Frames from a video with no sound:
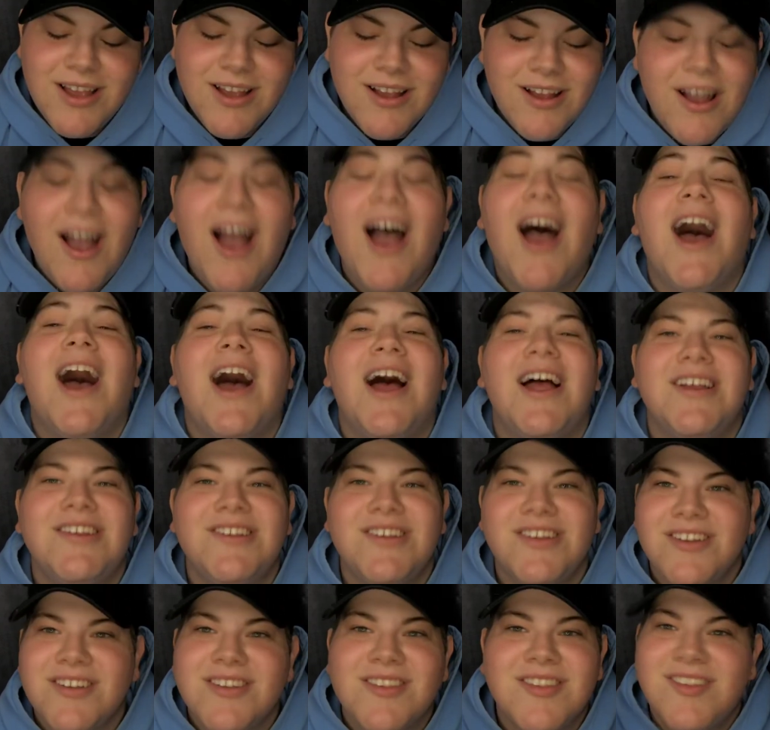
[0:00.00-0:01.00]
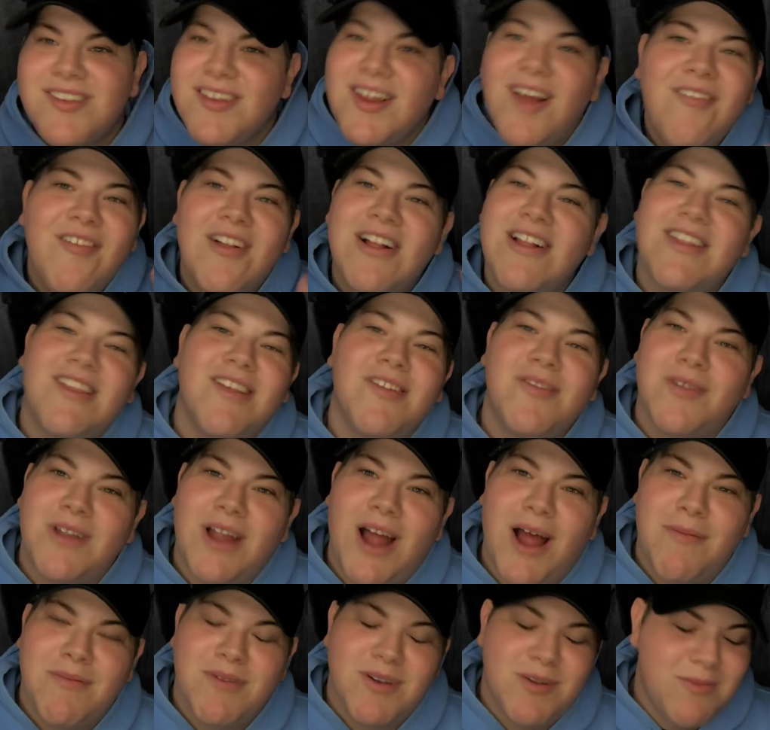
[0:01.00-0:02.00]
Stuff like this would
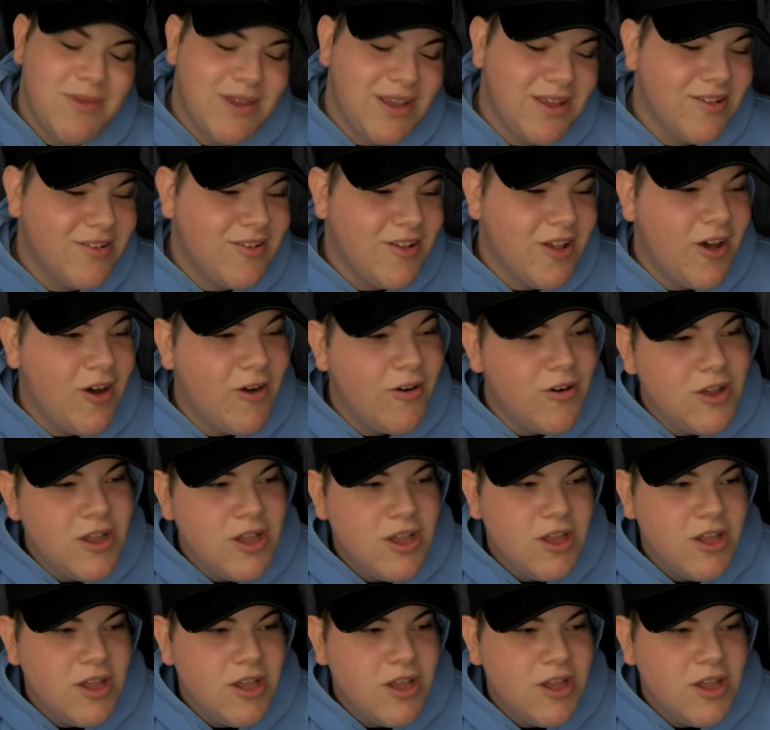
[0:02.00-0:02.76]
happen to me, so